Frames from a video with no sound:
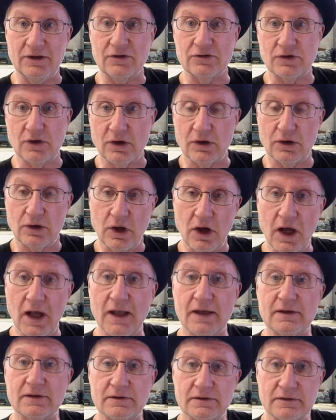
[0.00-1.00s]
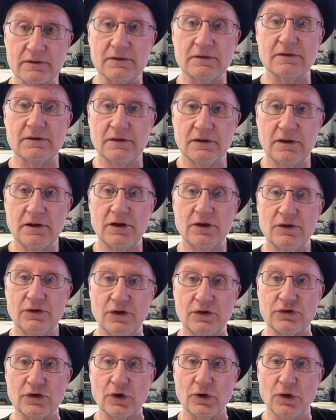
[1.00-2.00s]
There's a lot
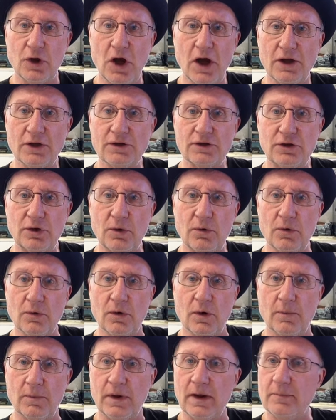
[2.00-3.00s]
to them.